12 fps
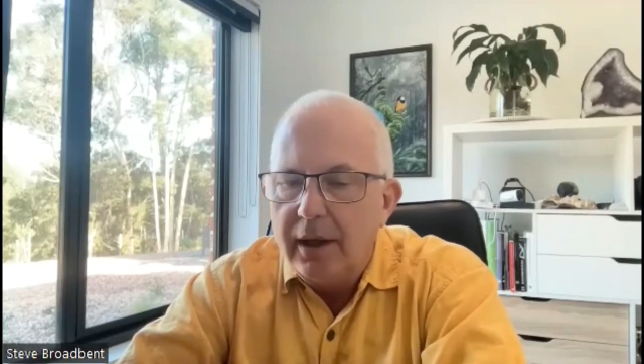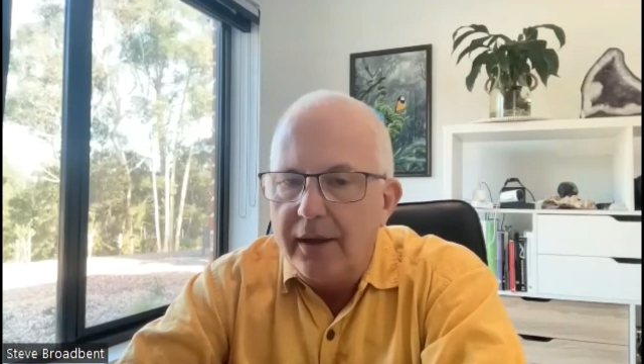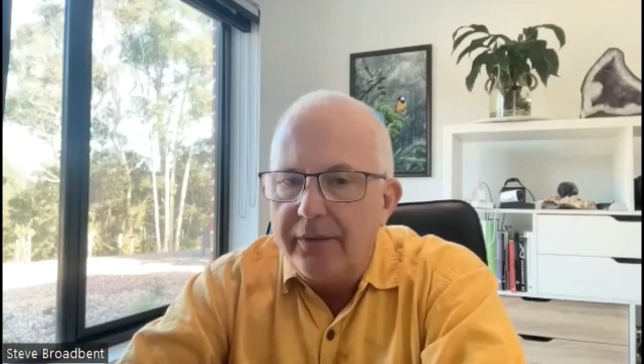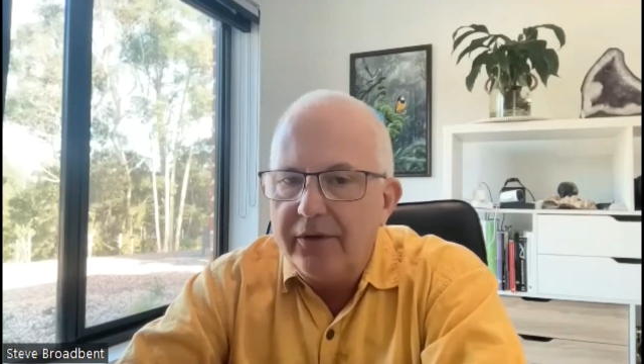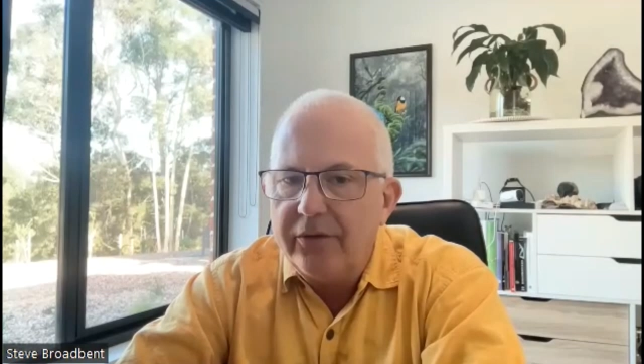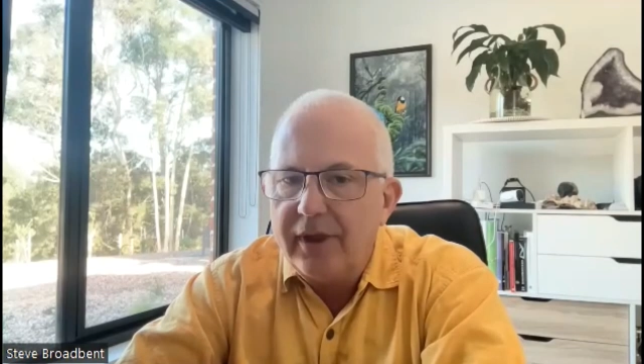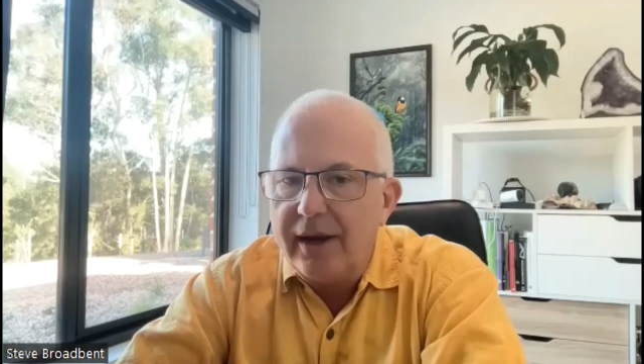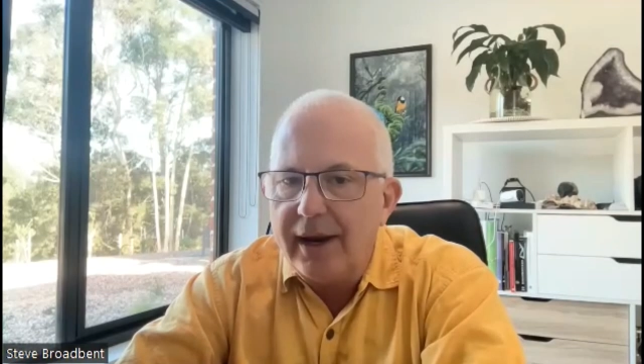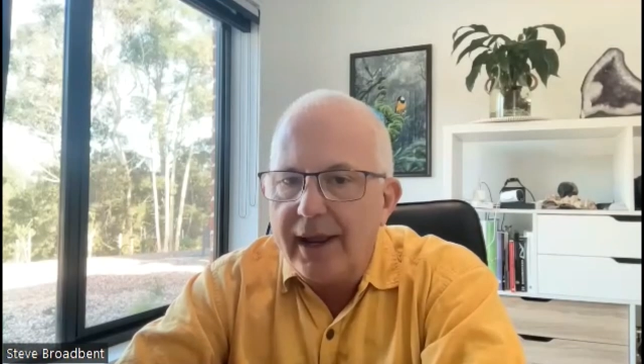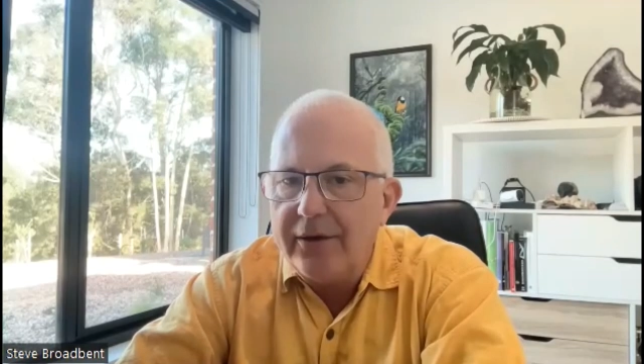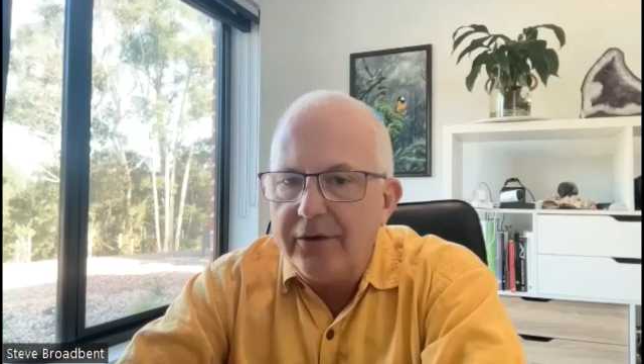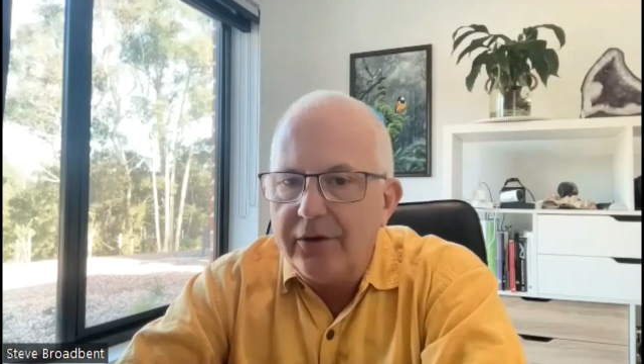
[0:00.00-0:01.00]
And this then
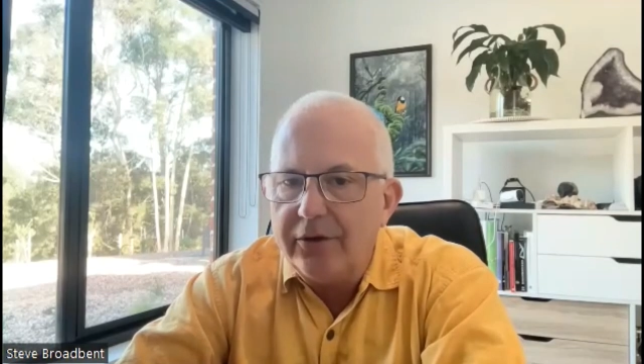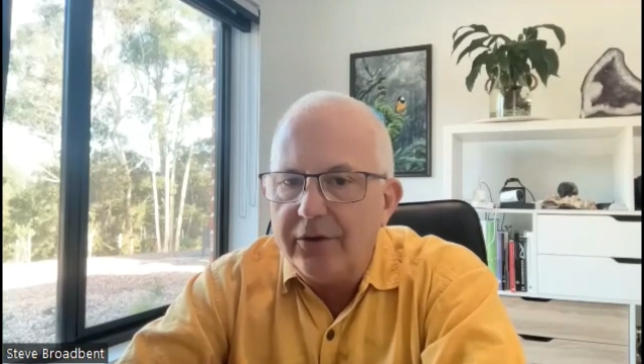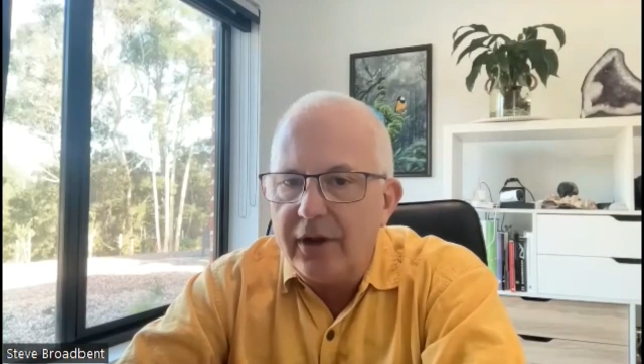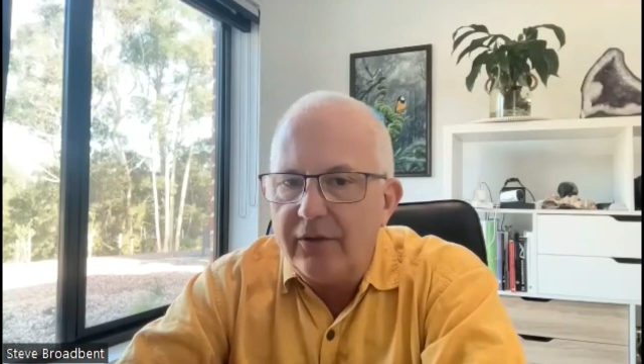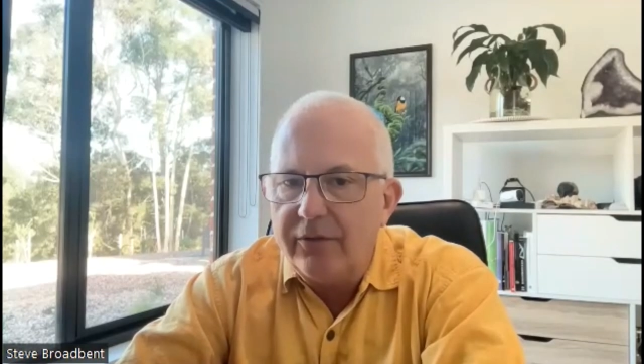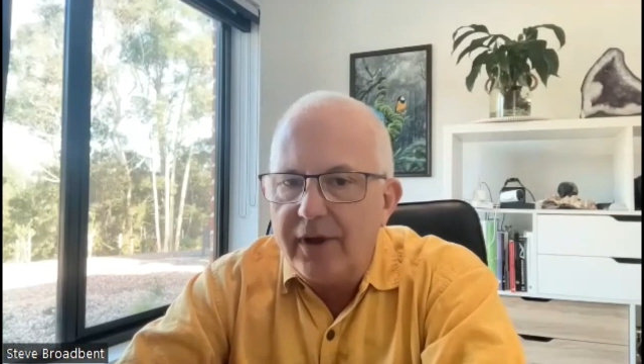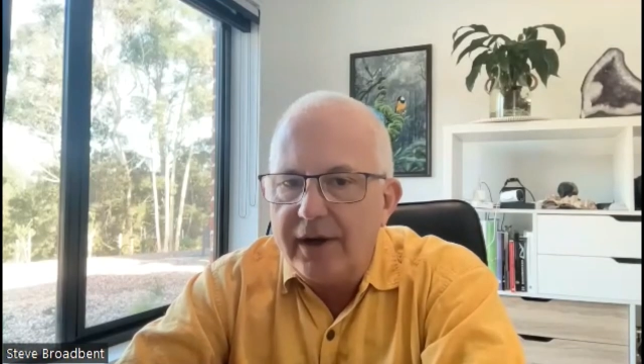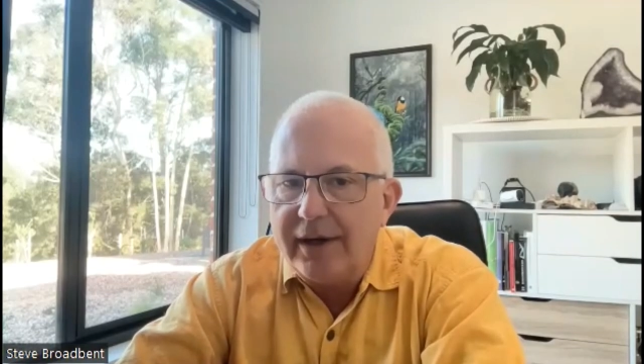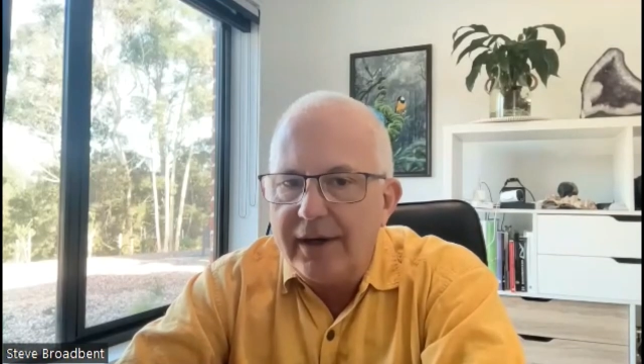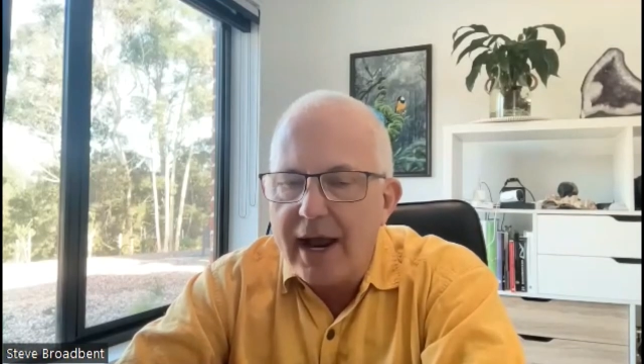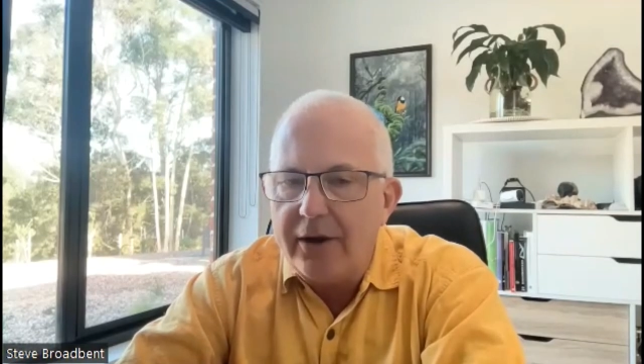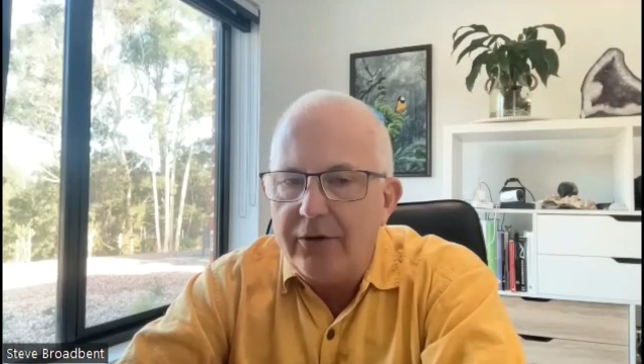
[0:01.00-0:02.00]
lends itself very
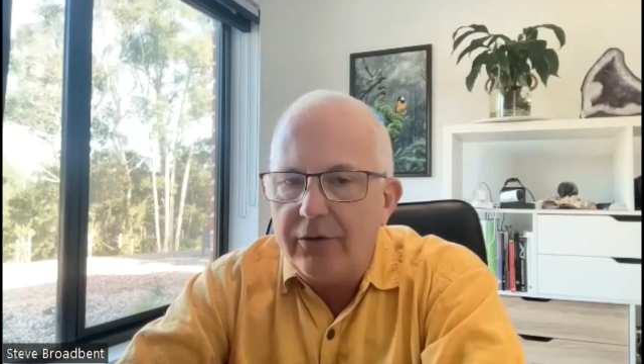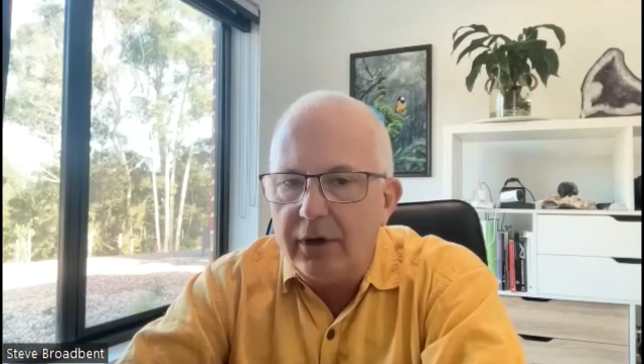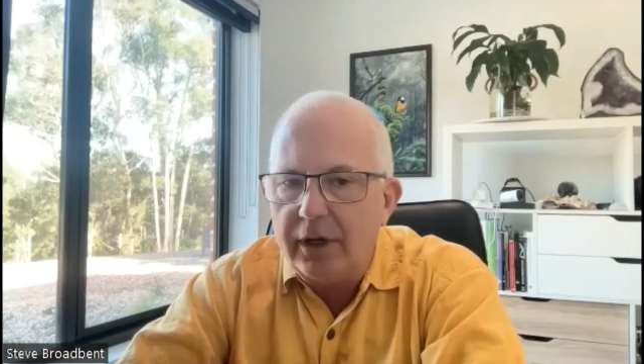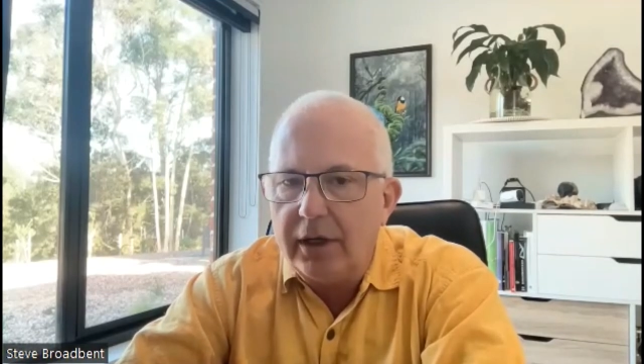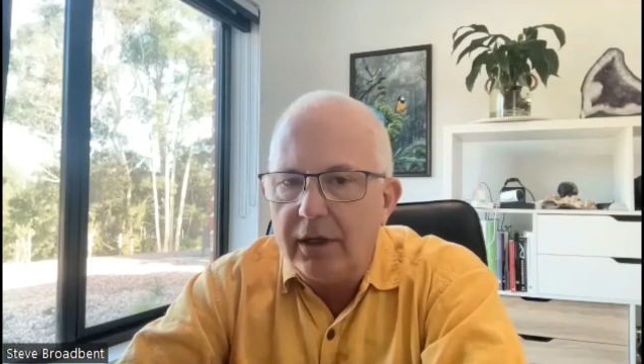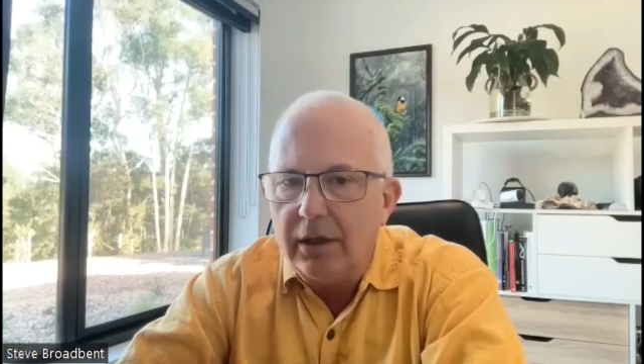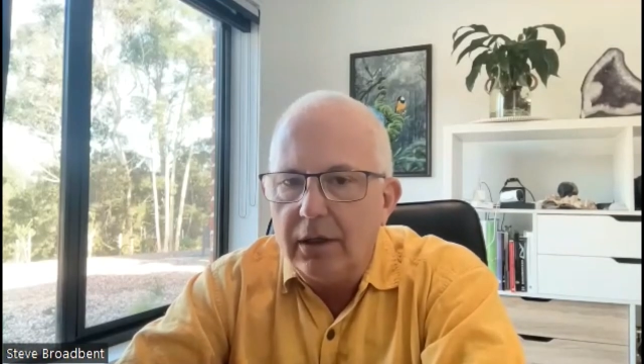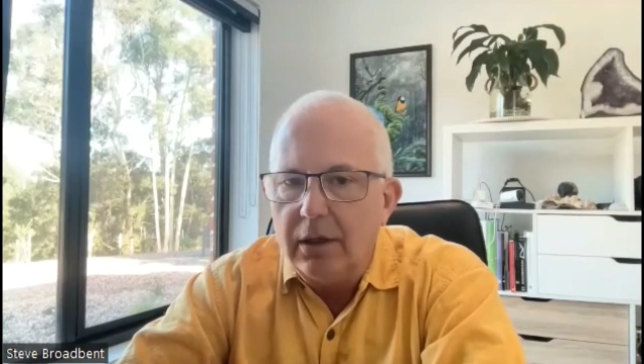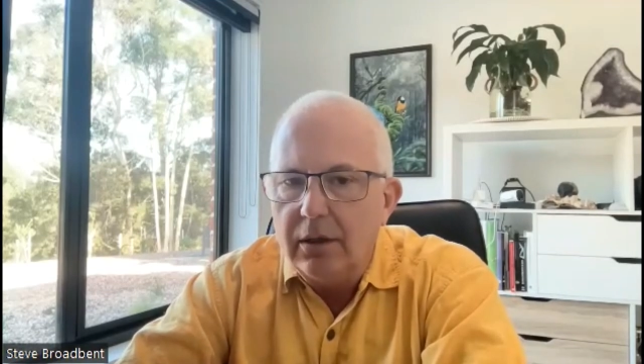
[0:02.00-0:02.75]
naturally